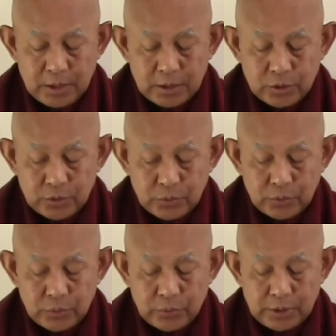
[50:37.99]

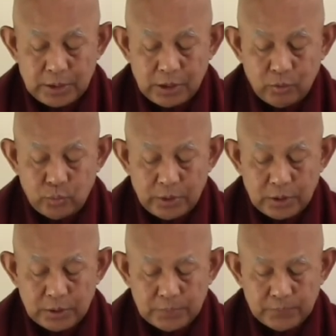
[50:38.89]
2, ill
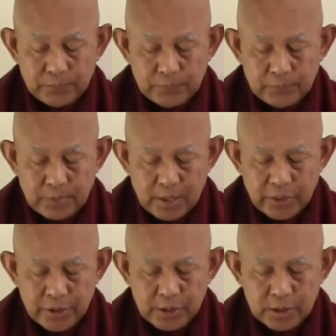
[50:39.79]
will.
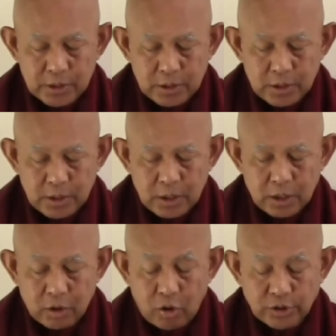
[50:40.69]
3,
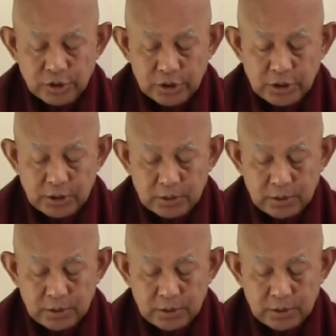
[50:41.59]
conceit.